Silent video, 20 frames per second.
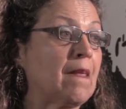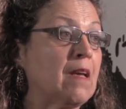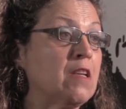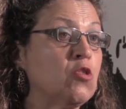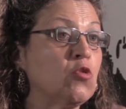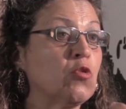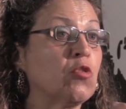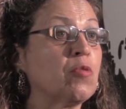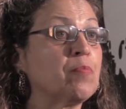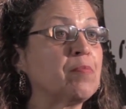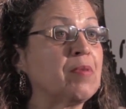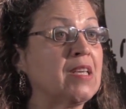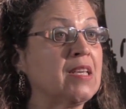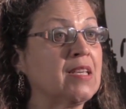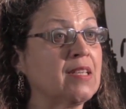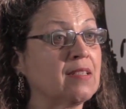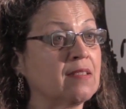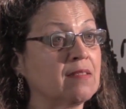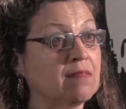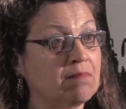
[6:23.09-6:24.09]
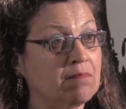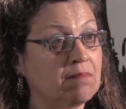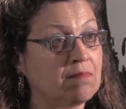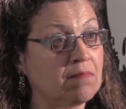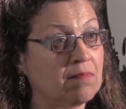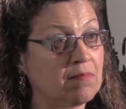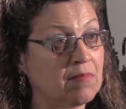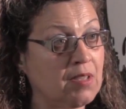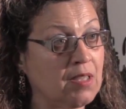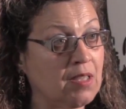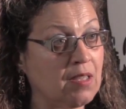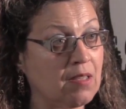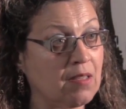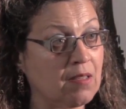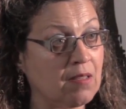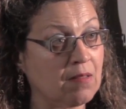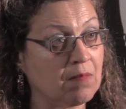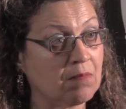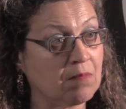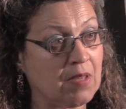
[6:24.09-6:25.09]
European
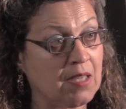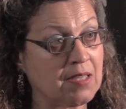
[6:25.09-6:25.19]
um,